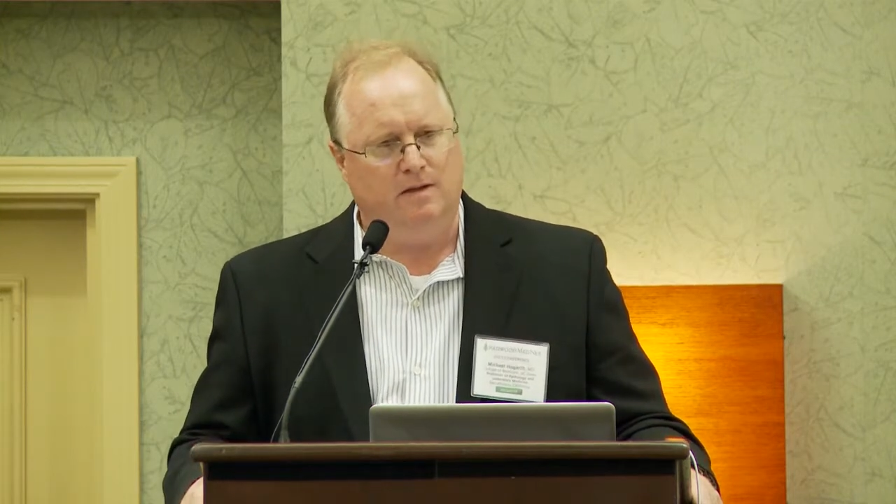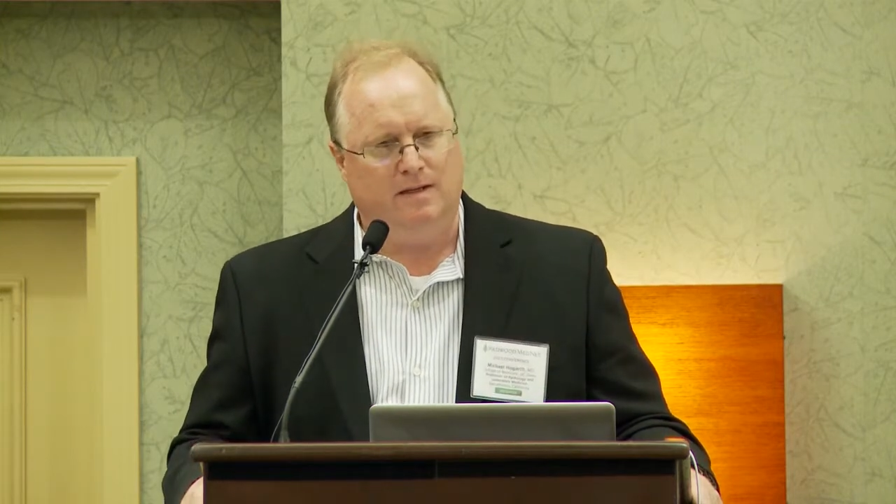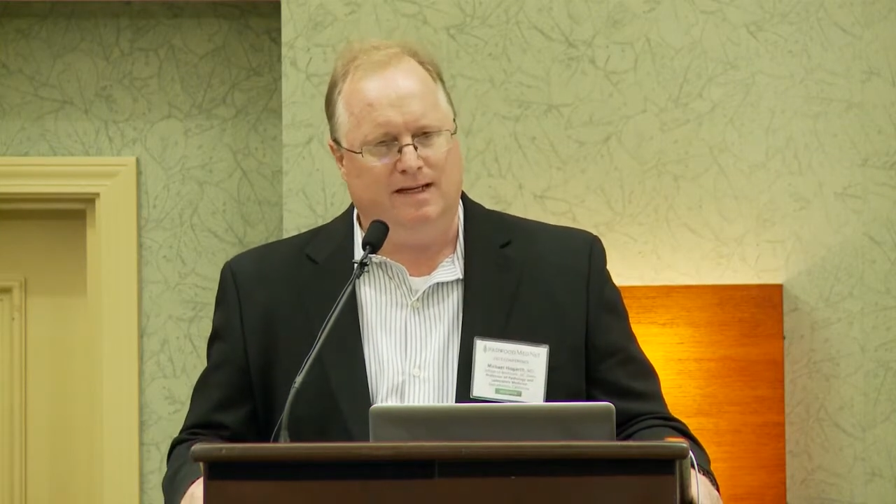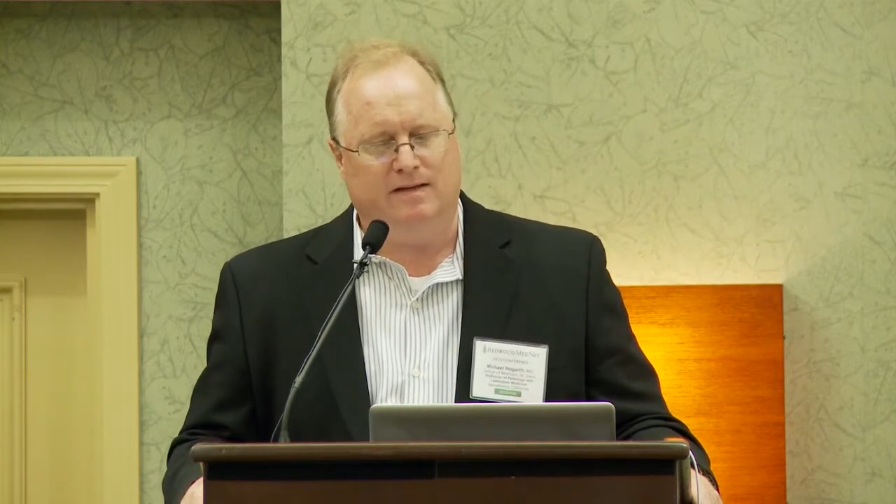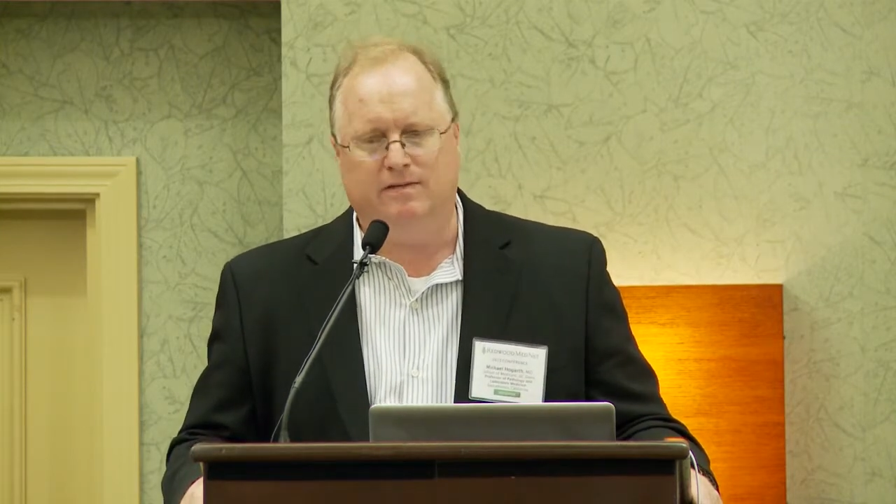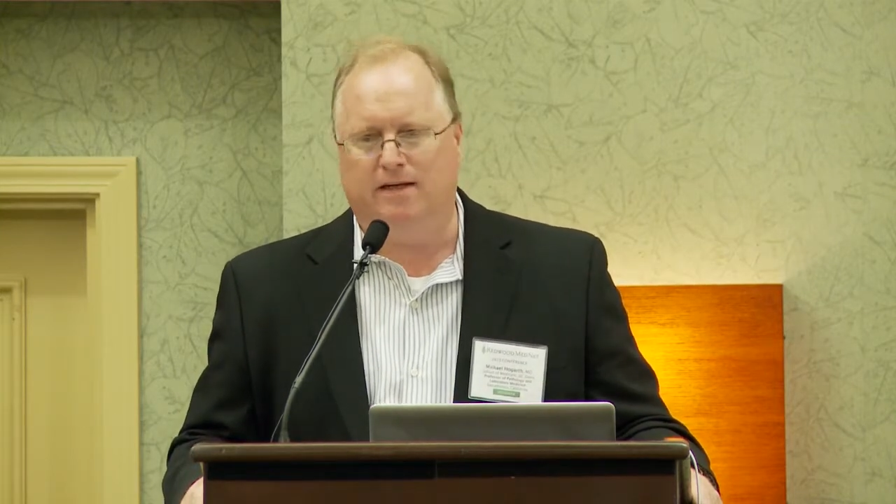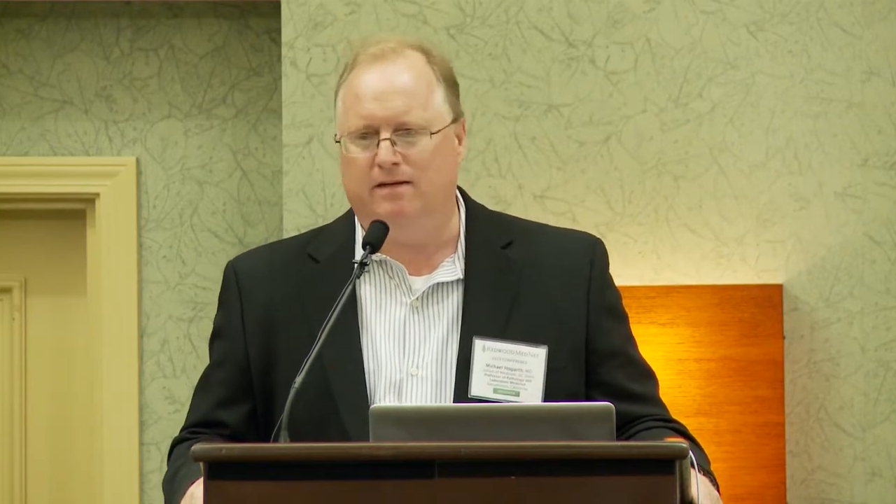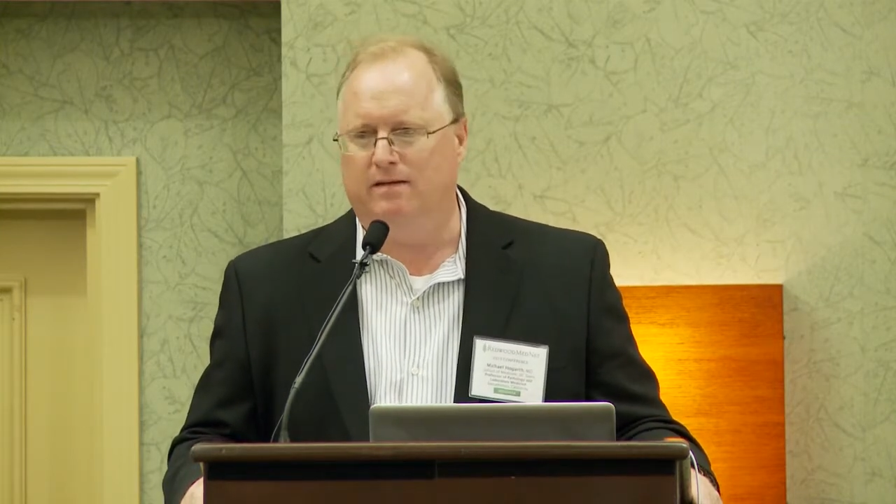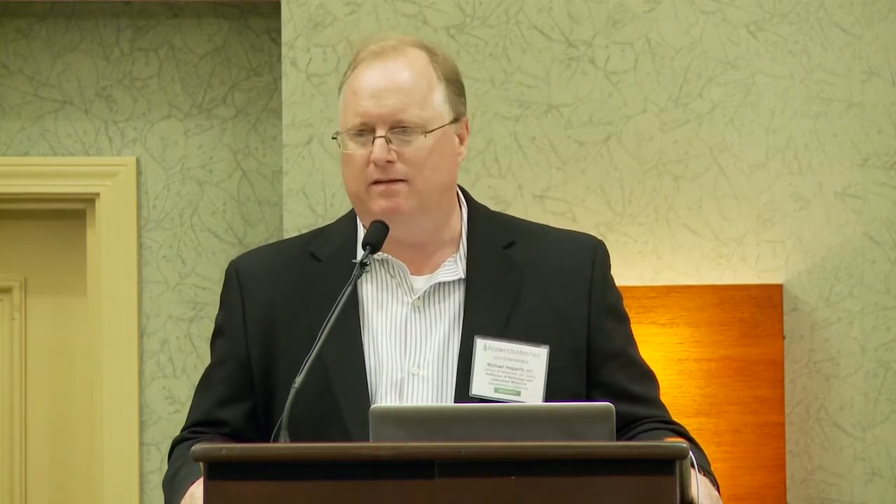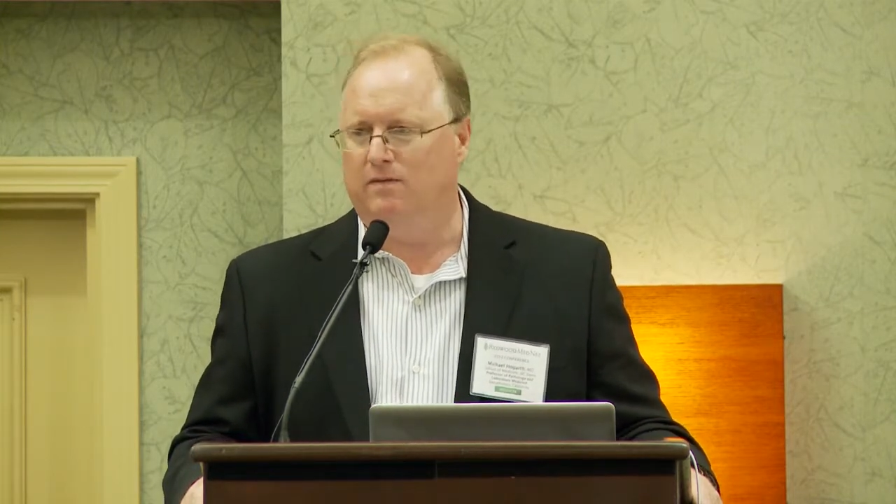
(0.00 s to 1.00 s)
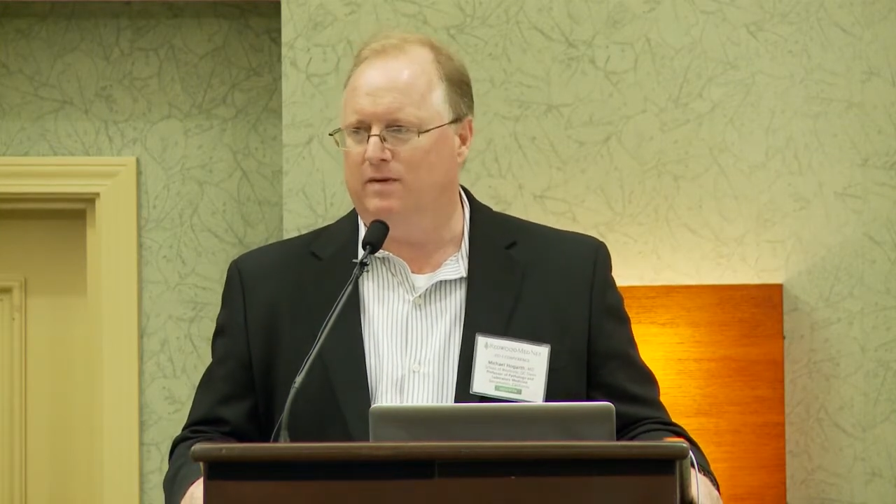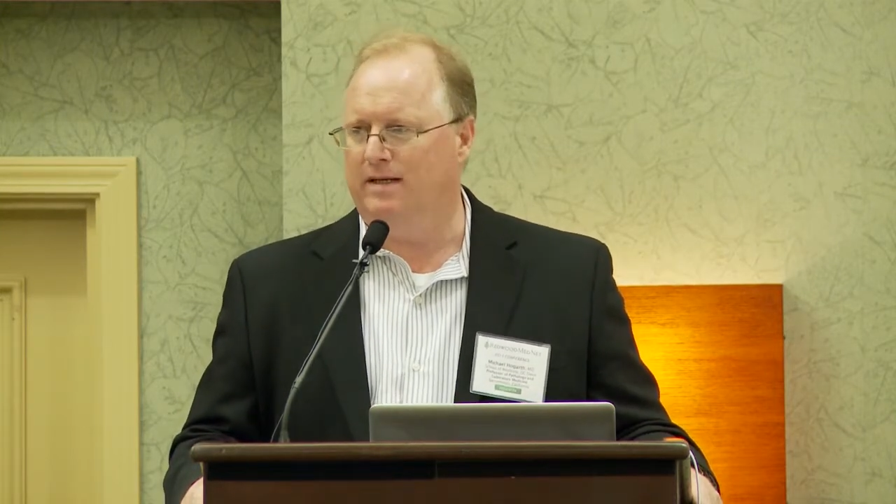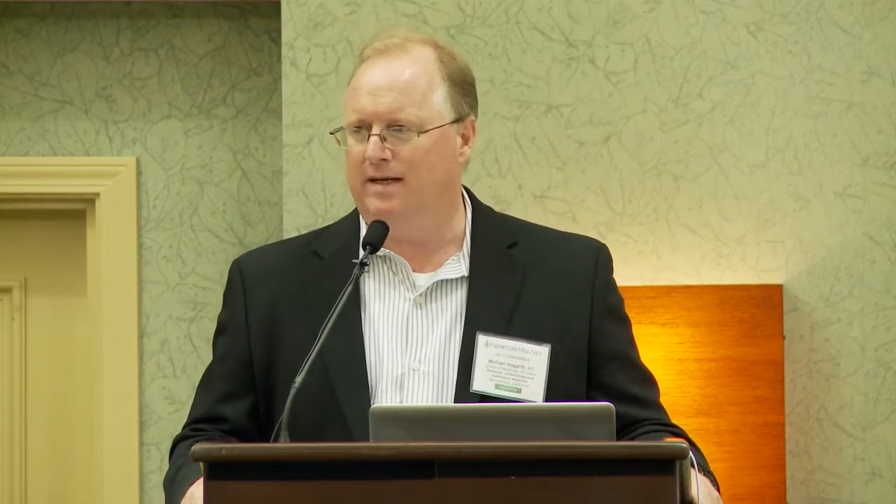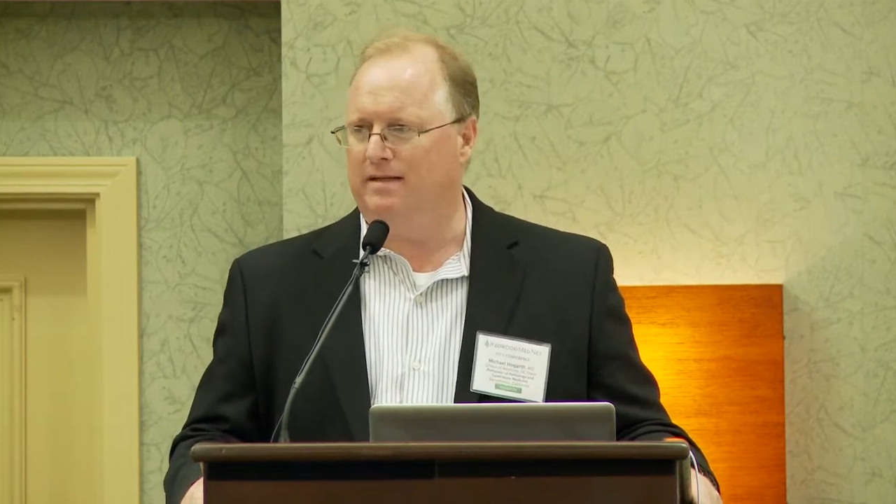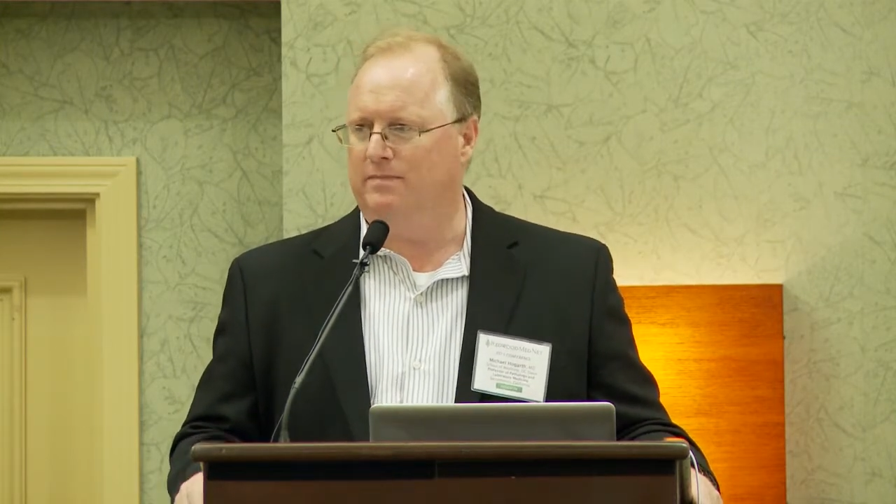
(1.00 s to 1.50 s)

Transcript: like I said, we like